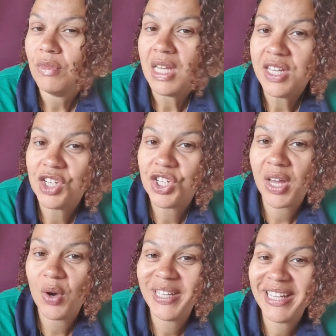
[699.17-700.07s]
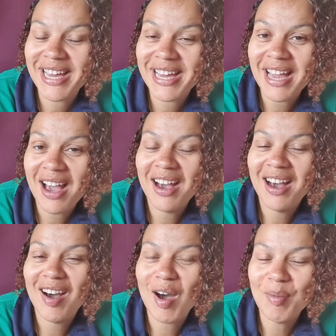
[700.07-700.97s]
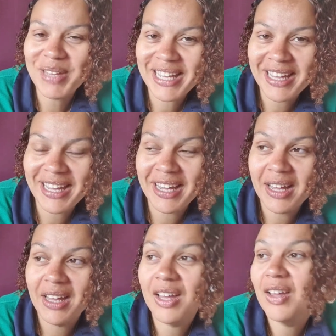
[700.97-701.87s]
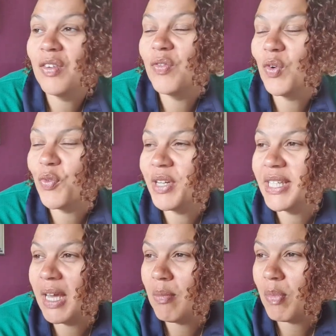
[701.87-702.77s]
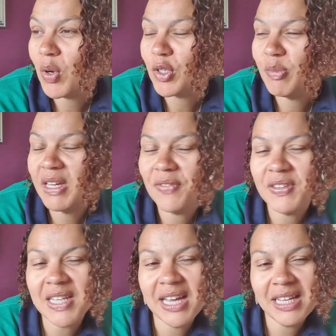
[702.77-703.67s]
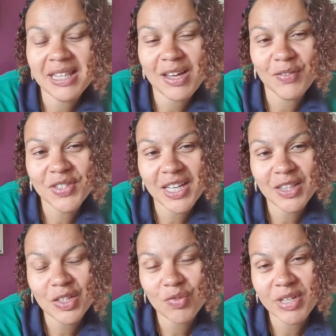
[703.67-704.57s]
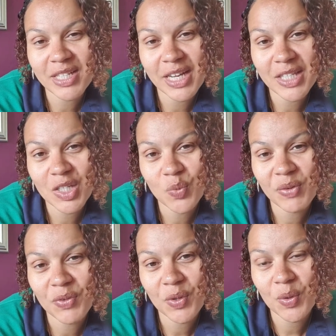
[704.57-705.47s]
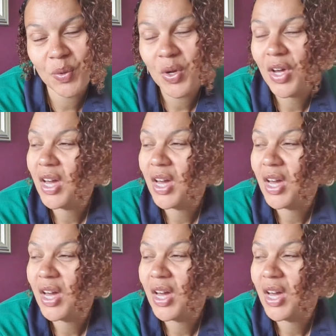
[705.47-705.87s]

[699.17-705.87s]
it's your girl Key. I'm here. Feel free to inbox me if there's anything I've said that's resonated with you.